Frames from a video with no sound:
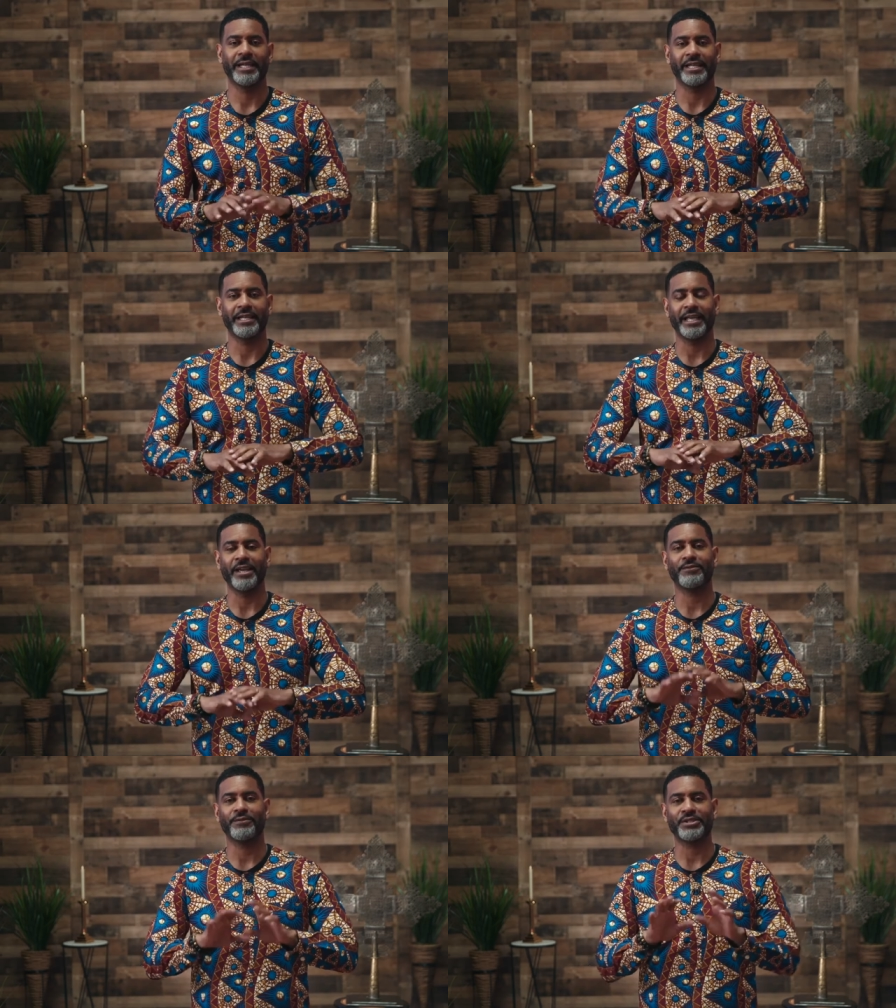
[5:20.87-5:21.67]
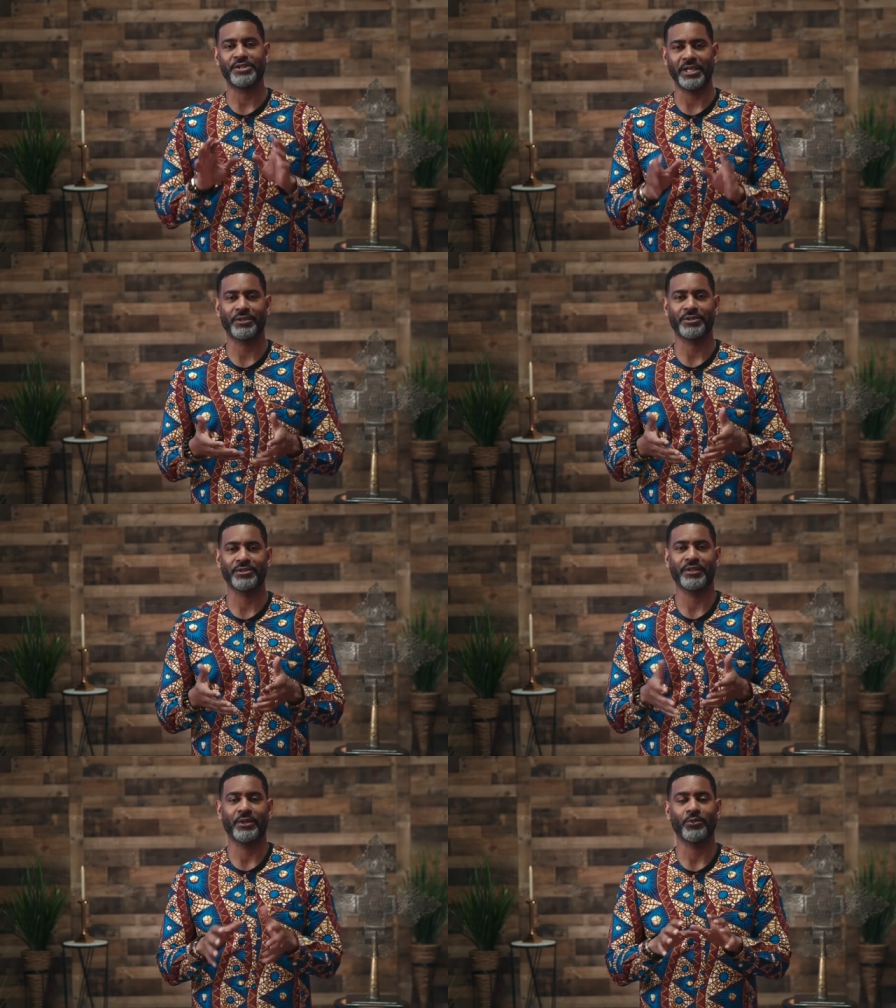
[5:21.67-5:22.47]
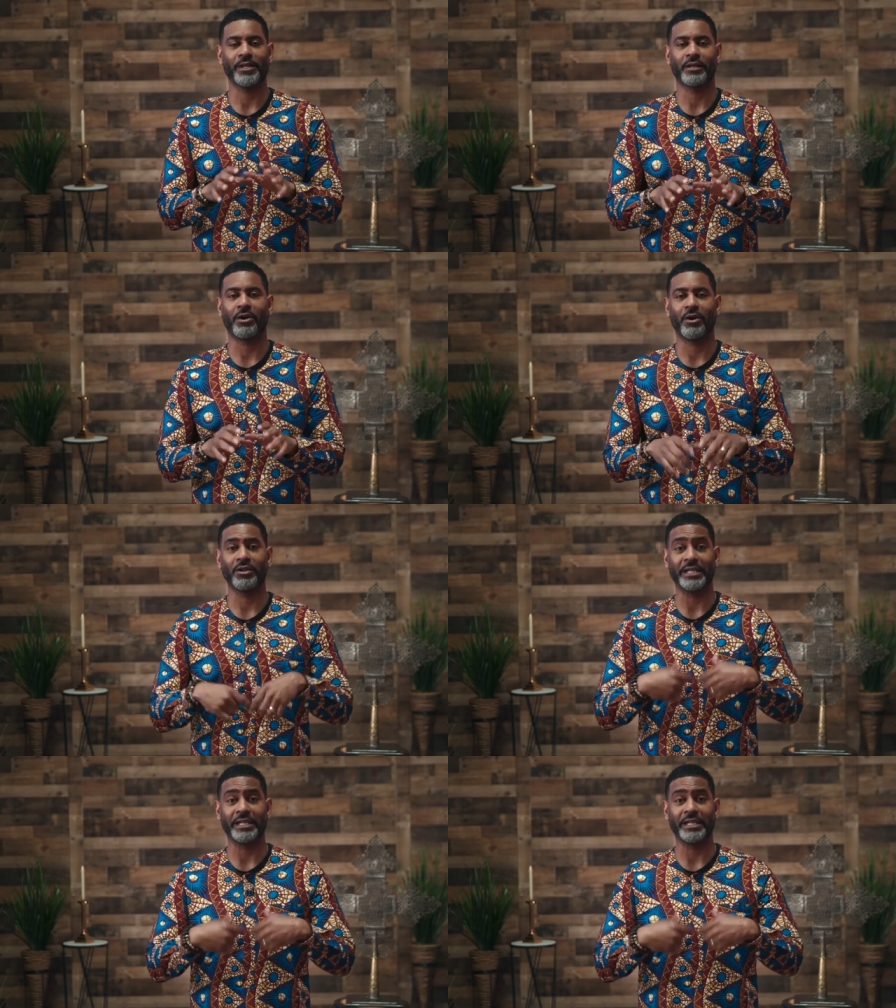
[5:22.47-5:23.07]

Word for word: in every sector, that we are all